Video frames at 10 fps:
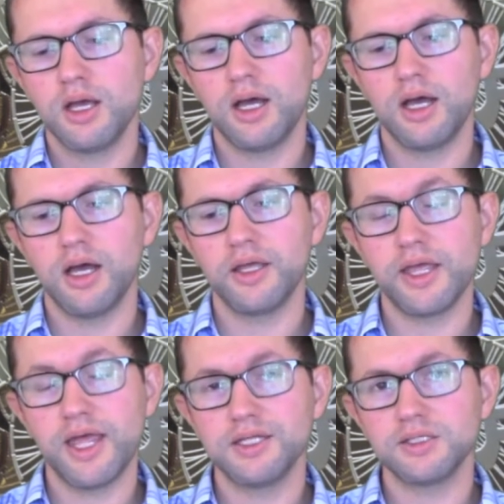
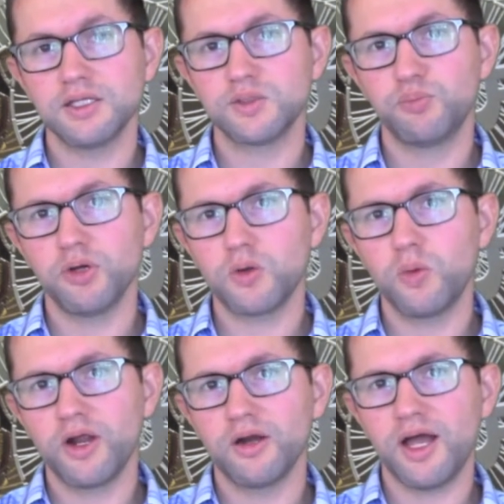And it's a book
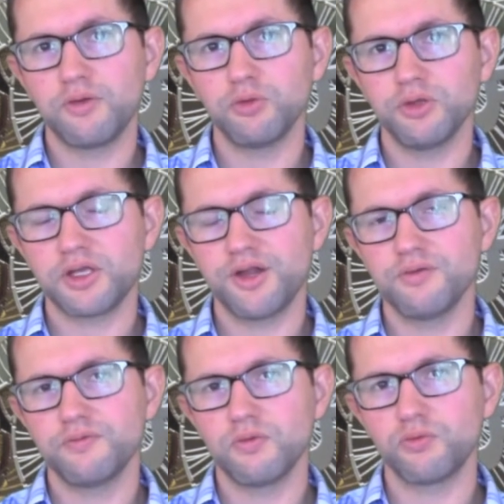where I really kind
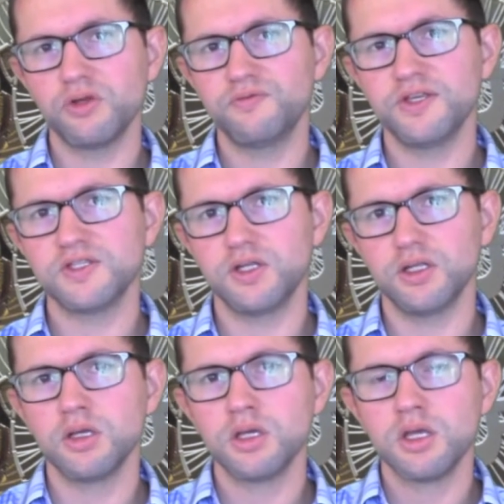of
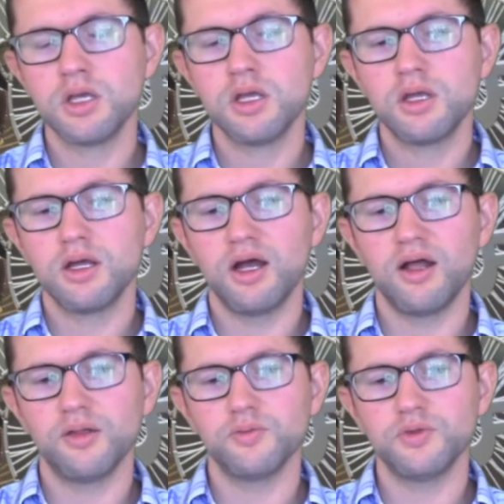revisited
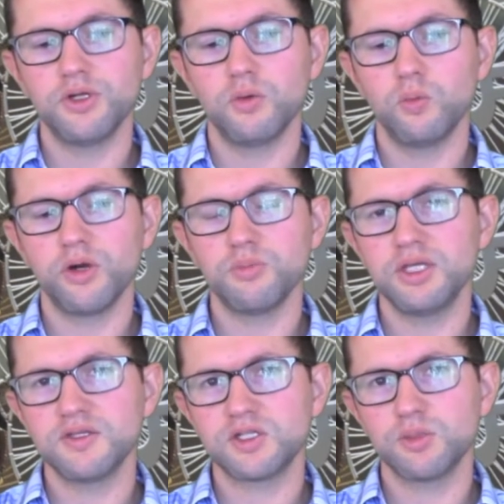what it
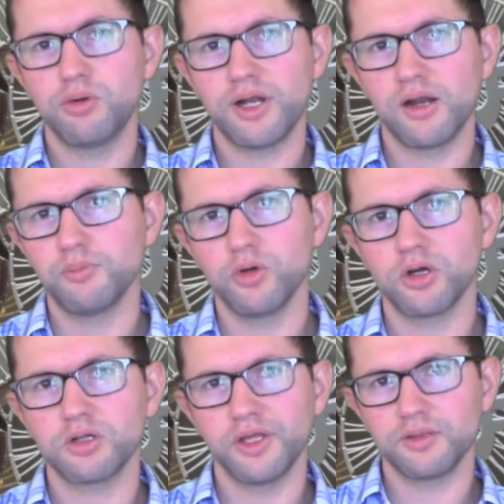means to put out a
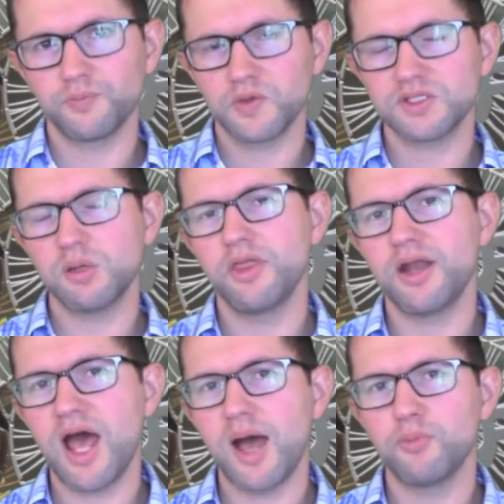book. Like in the same way that
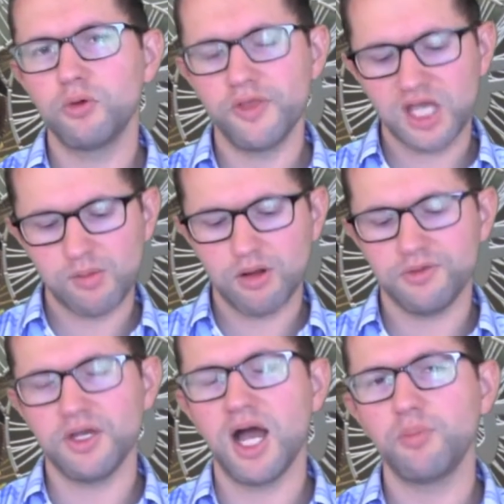Apple, when they came out with
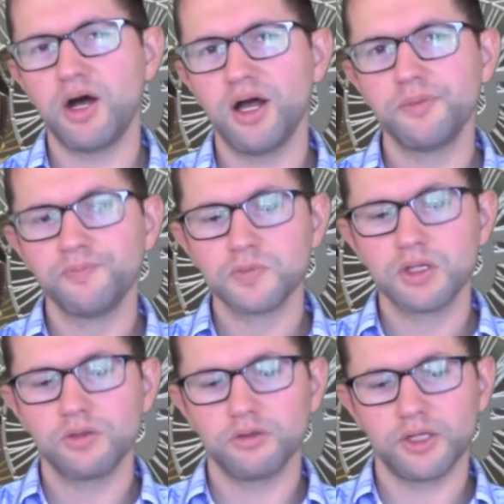the iPod,
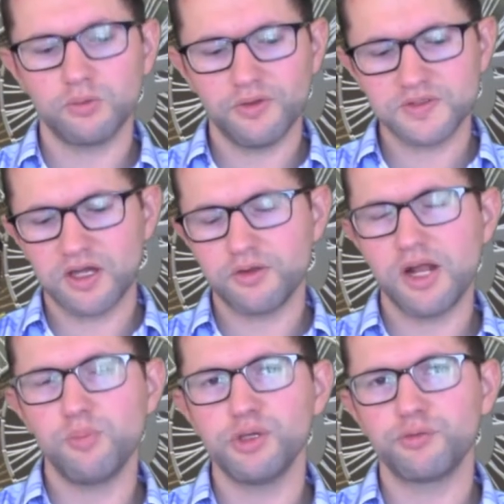they're like, well, these other
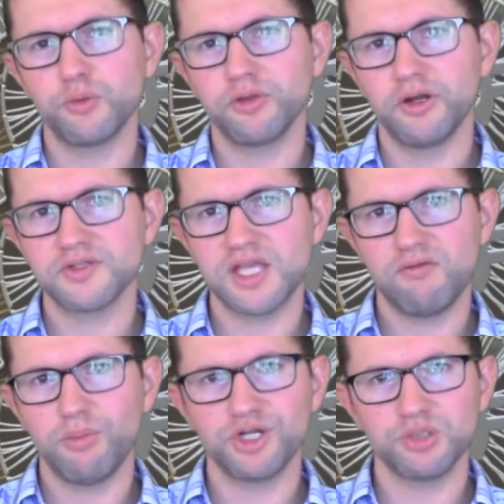MP3 players have
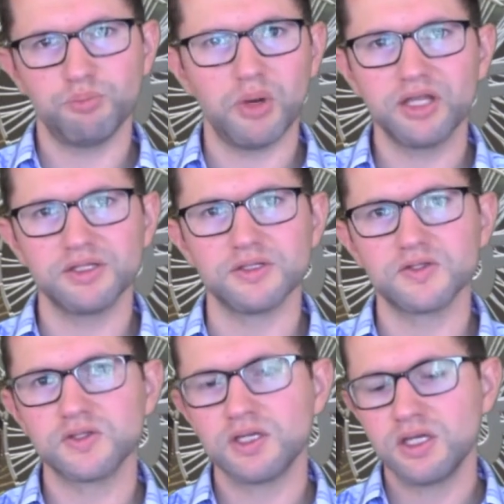a bunch of
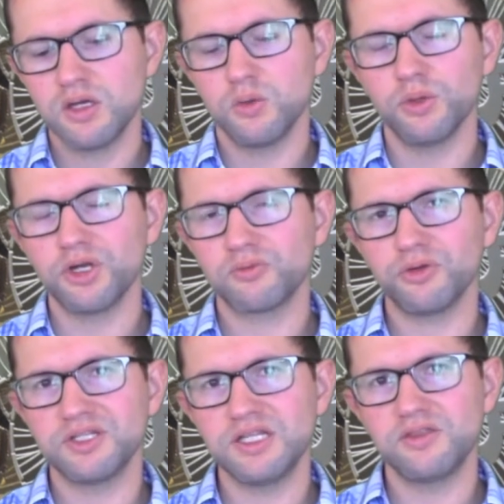buttons. We don't
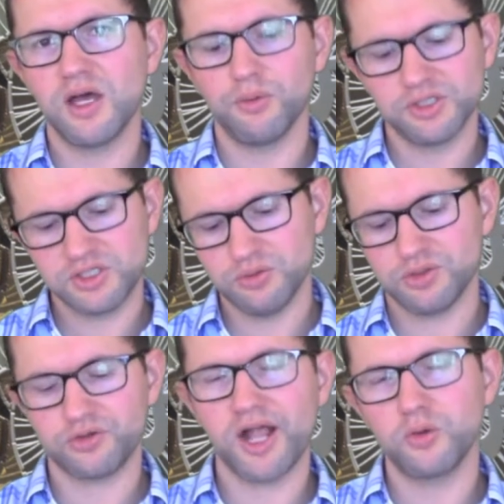really need that. We'll just do a
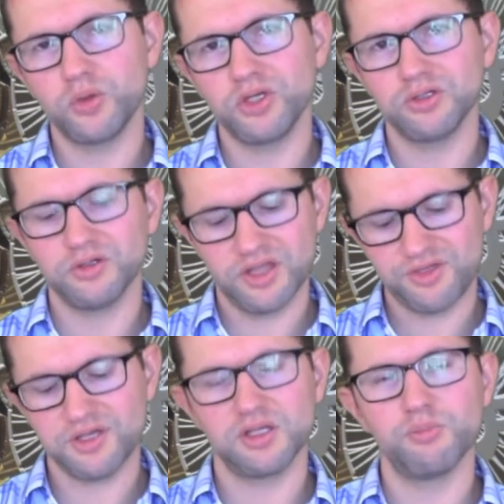track wheel and the
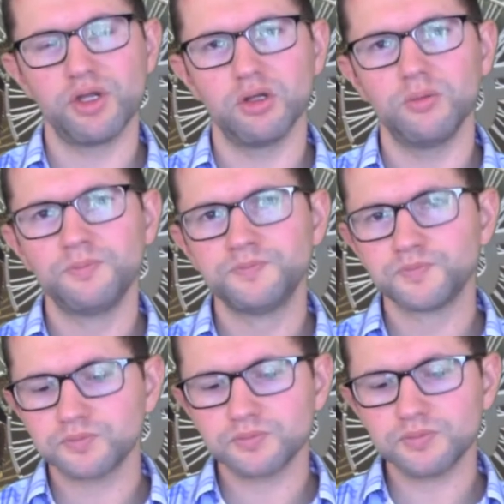thing in the middle,
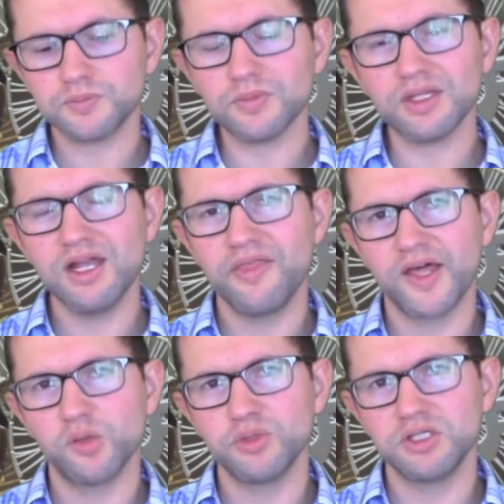and
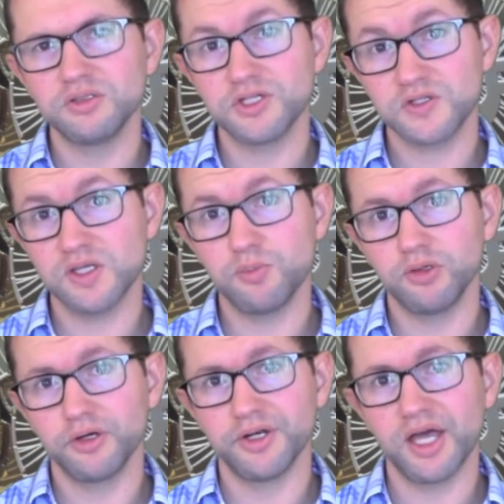that'll be just
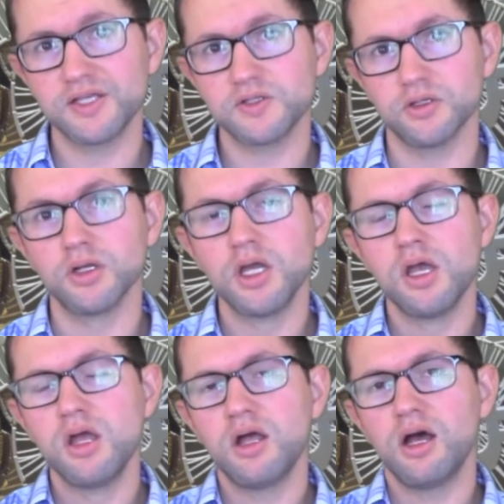simpler and nicer.
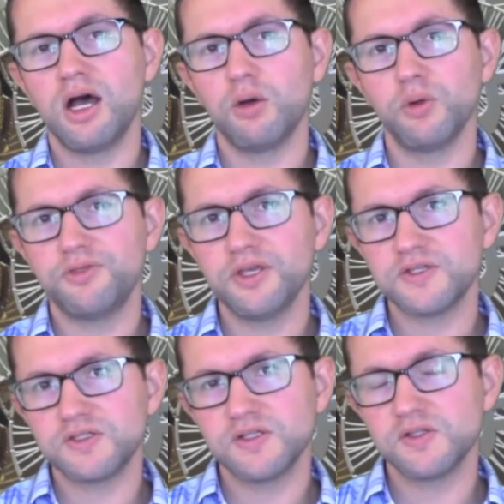With
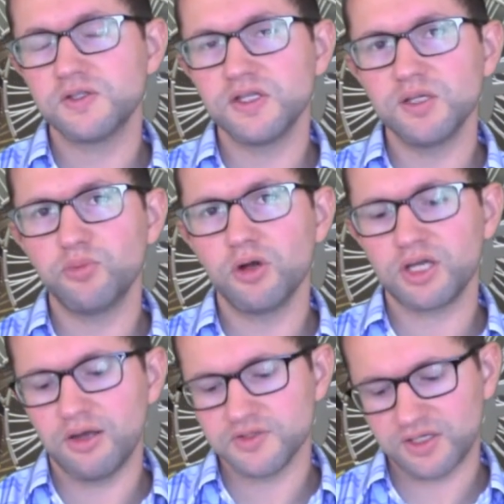this, since it's an ebook,
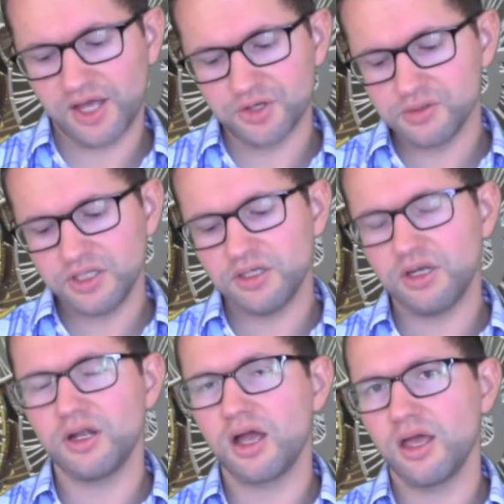I was like, I don't need
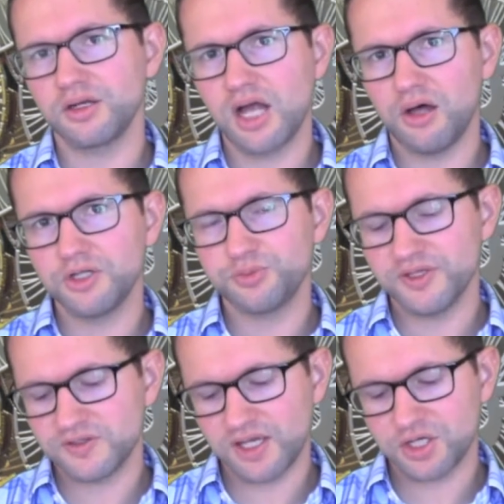an acknowledgement
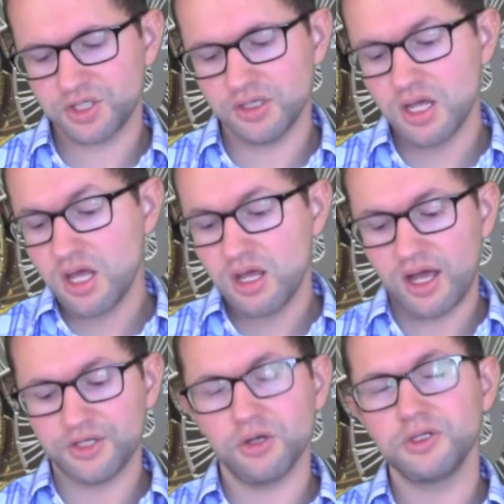section.
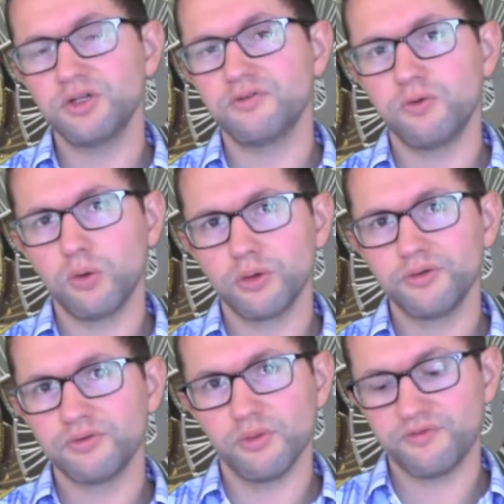I don't need a forward
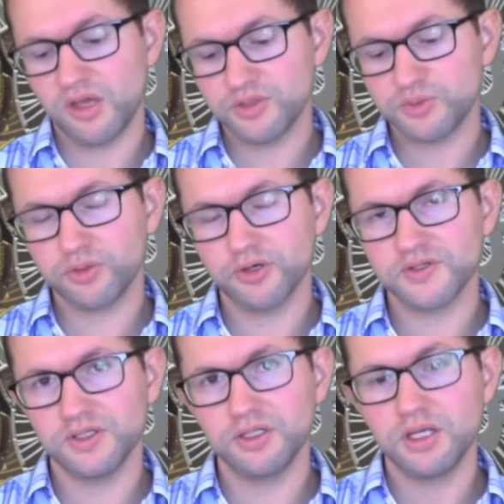from a famous
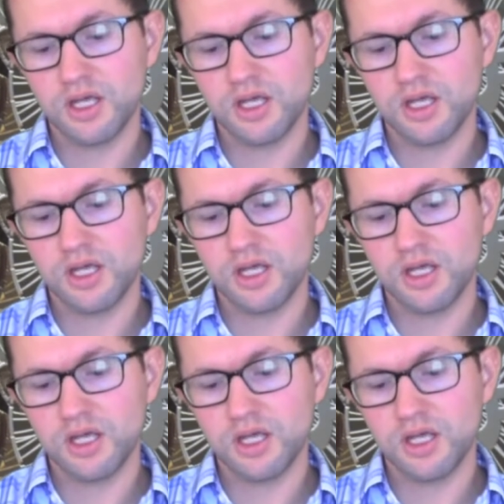person.